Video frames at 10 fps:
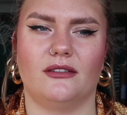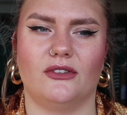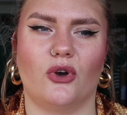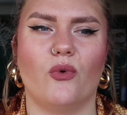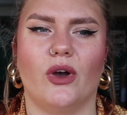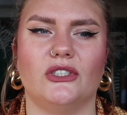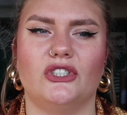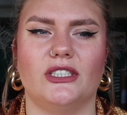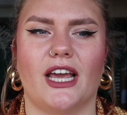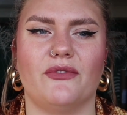no one
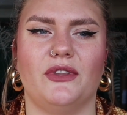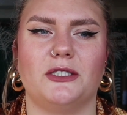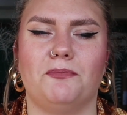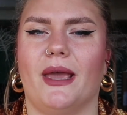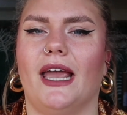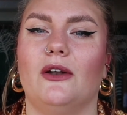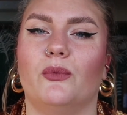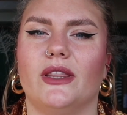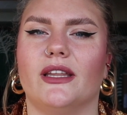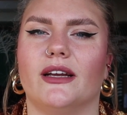should have this
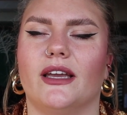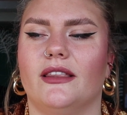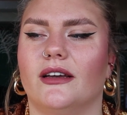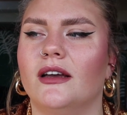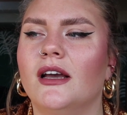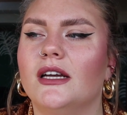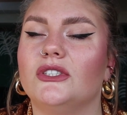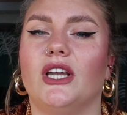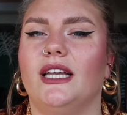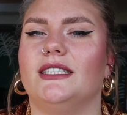pain when they're in a
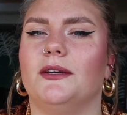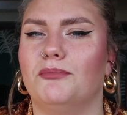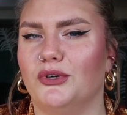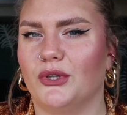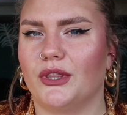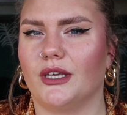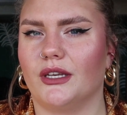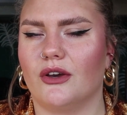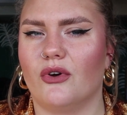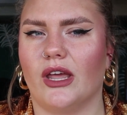changing booth,
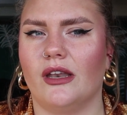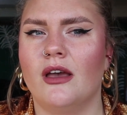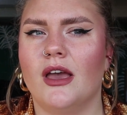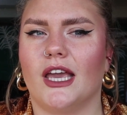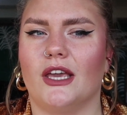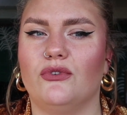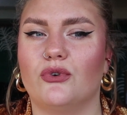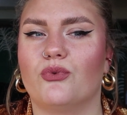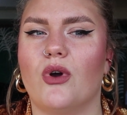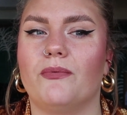you know. And if
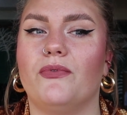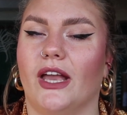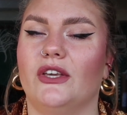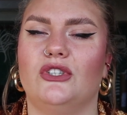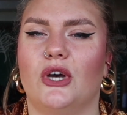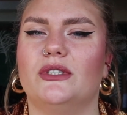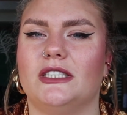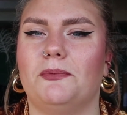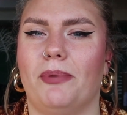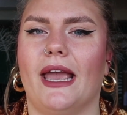you grew up fat, you know
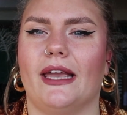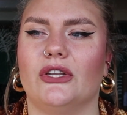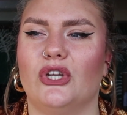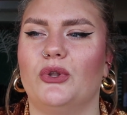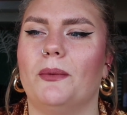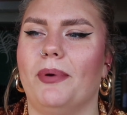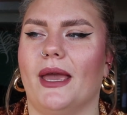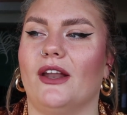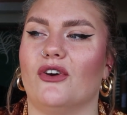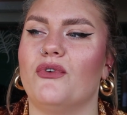this pain, you know the
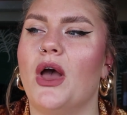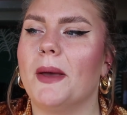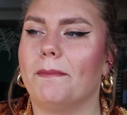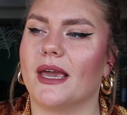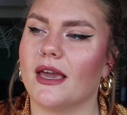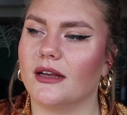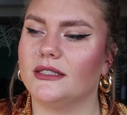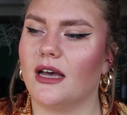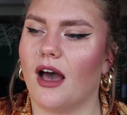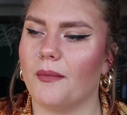pain of picking
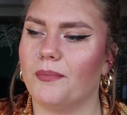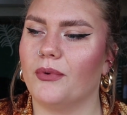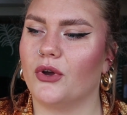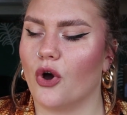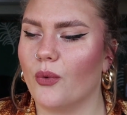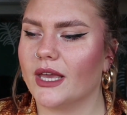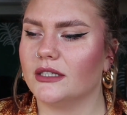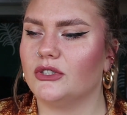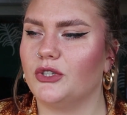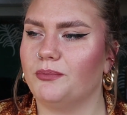a top, going
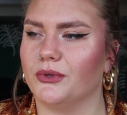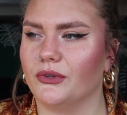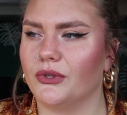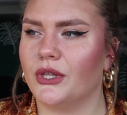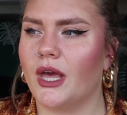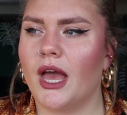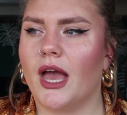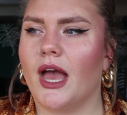into the booth